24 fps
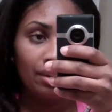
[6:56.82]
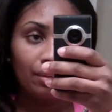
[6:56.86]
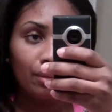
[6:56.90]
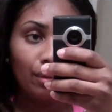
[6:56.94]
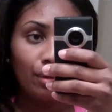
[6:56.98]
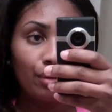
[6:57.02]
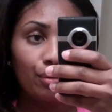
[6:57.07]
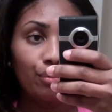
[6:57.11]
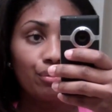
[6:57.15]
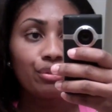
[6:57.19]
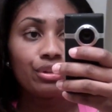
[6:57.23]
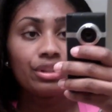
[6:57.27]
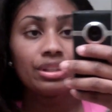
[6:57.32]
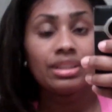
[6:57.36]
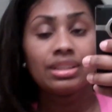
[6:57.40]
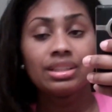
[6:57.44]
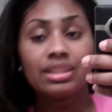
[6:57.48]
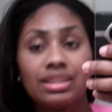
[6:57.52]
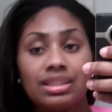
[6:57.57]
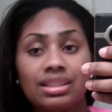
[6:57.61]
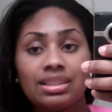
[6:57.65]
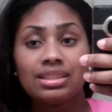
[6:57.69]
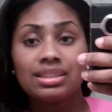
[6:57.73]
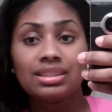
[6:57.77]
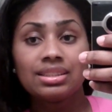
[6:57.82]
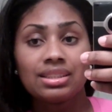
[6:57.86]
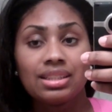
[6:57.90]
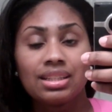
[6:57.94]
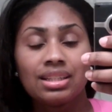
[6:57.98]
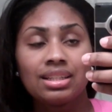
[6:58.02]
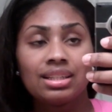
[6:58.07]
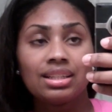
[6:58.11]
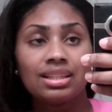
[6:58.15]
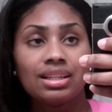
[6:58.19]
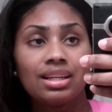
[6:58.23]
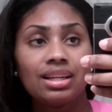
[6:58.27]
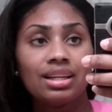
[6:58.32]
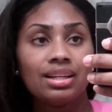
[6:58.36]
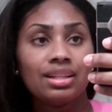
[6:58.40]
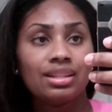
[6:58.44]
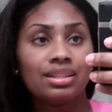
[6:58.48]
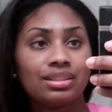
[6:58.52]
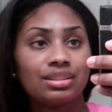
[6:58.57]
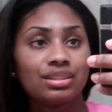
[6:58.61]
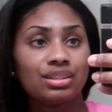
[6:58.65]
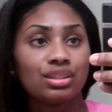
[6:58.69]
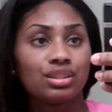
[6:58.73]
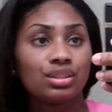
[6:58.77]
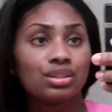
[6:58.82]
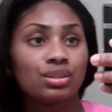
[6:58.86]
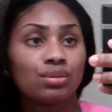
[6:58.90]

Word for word: They're really easy to